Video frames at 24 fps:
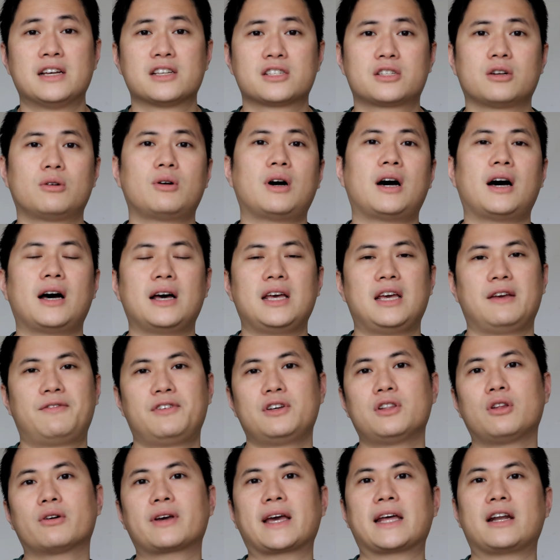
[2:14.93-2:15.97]
So if
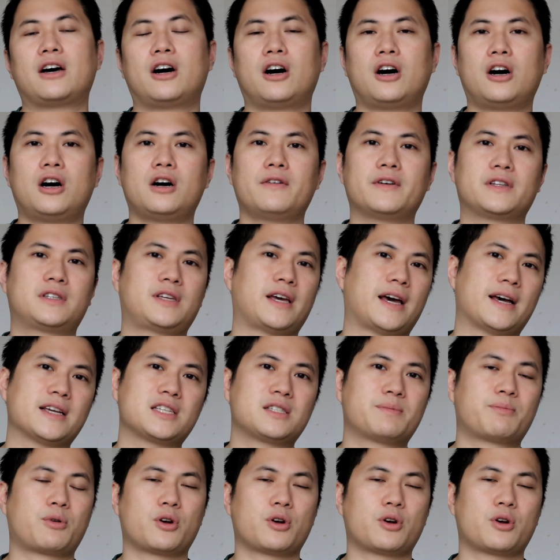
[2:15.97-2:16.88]
you look at all the tests,